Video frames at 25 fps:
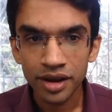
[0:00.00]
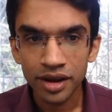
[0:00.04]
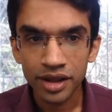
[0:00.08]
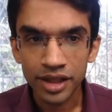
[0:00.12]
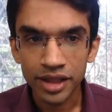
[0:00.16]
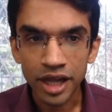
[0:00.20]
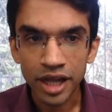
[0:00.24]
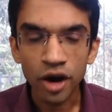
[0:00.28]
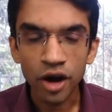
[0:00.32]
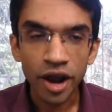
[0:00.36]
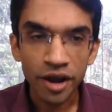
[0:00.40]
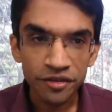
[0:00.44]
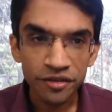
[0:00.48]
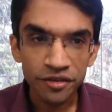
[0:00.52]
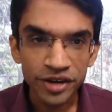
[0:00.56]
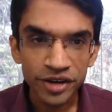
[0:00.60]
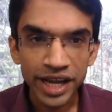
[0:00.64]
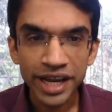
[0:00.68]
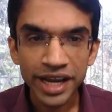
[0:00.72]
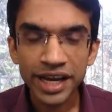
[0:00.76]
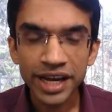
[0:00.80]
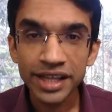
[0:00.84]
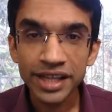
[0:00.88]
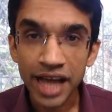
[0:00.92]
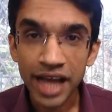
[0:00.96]
Now I have
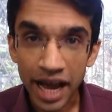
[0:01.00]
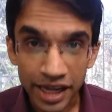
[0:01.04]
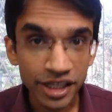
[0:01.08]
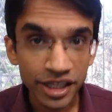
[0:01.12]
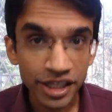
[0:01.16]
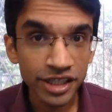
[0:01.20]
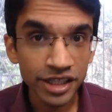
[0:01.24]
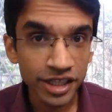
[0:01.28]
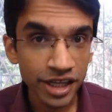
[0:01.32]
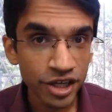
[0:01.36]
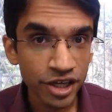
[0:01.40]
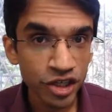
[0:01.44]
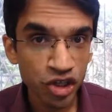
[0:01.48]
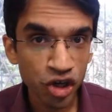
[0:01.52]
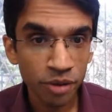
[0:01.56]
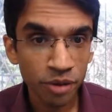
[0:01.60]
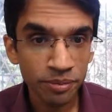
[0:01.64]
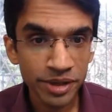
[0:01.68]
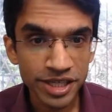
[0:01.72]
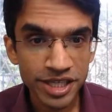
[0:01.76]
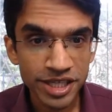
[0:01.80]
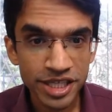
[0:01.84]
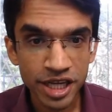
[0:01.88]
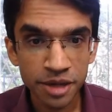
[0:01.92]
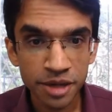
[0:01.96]
taken another job
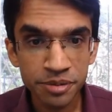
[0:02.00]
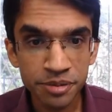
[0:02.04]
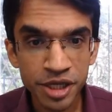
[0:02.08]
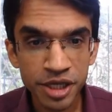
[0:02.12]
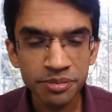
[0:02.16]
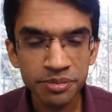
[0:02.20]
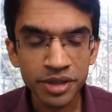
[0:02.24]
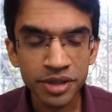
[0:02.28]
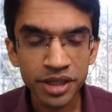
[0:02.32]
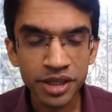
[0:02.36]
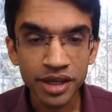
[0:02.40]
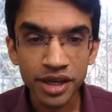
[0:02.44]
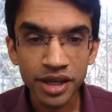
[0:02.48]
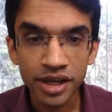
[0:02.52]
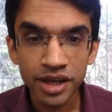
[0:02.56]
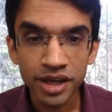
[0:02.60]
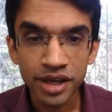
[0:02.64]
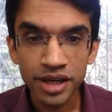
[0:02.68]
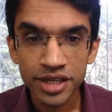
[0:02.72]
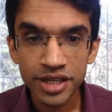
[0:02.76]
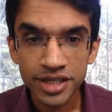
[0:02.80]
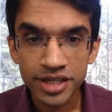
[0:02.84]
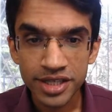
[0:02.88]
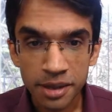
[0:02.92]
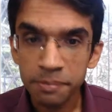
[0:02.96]
description,
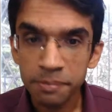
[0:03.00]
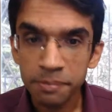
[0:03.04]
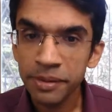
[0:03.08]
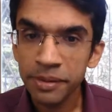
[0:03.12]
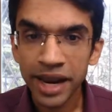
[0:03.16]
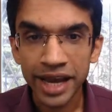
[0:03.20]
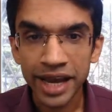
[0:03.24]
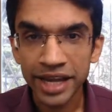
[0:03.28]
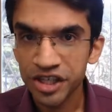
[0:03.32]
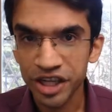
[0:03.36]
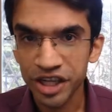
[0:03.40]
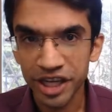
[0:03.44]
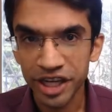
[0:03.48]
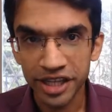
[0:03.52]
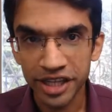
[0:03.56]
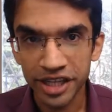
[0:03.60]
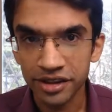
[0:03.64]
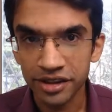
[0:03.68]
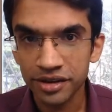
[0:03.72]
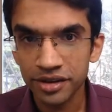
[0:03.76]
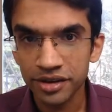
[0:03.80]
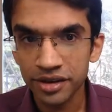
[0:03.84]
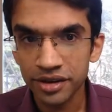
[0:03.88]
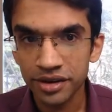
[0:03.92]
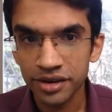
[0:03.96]
supply chain,
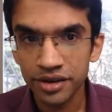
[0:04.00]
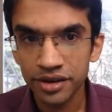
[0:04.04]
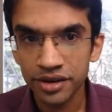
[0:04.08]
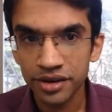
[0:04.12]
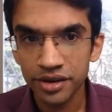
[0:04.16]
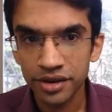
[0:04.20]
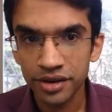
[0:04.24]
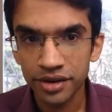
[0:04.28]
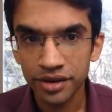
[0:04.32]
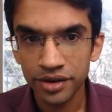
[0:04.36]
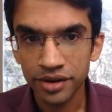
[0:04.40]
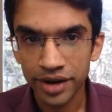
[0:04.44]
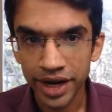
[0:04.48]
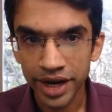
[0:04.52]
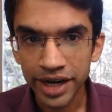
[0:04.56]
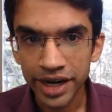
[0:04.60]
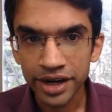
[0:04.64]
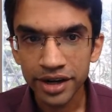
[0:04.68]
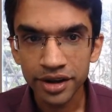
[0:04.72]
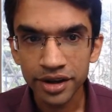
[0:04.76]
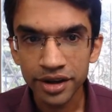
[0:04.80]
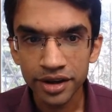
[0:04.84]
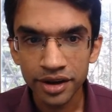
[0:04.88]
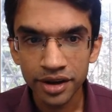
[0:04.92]
right?